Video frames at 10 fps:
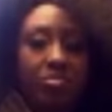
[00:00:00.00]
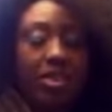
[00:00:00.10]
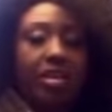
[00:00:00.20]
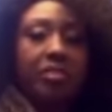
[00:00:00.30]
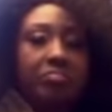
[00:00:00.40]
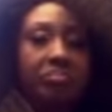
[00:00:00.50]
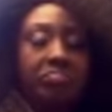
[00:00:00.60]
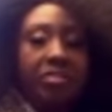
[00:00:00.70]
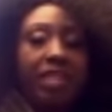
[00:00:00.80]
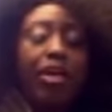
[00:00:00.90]
Um,
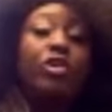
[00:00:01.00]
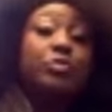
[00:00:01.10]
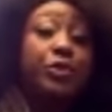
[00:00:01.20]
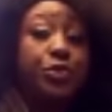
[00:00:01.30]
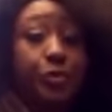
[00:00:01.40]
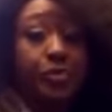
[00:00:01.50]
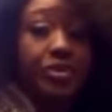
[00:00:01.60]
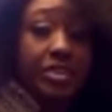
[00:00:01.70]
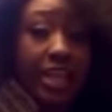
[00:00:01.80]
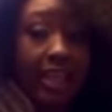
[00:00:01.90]
I've always produced
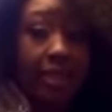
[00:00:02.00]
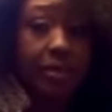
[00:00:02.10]
because I came